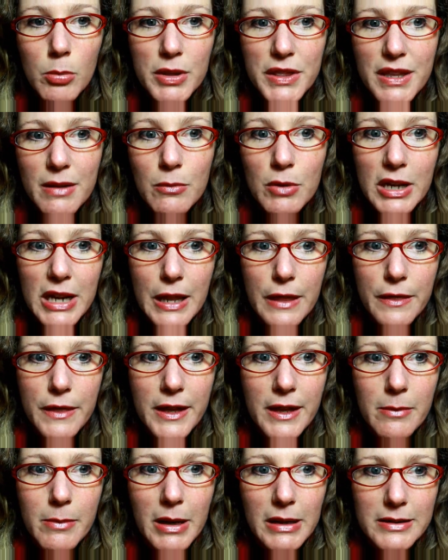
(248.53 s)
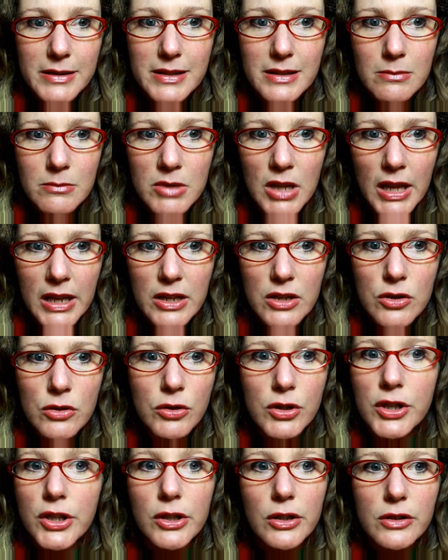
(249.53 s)
but then when I think about some like
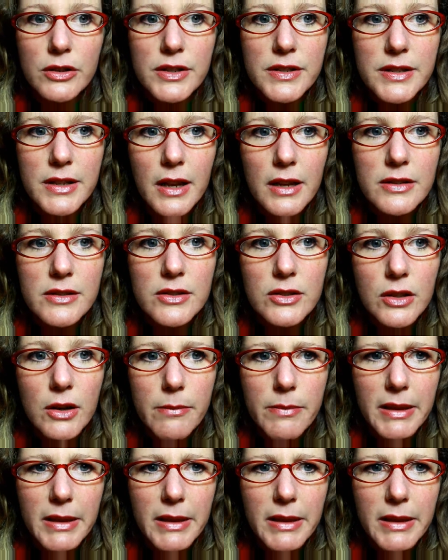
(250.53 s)
nuclear disaster,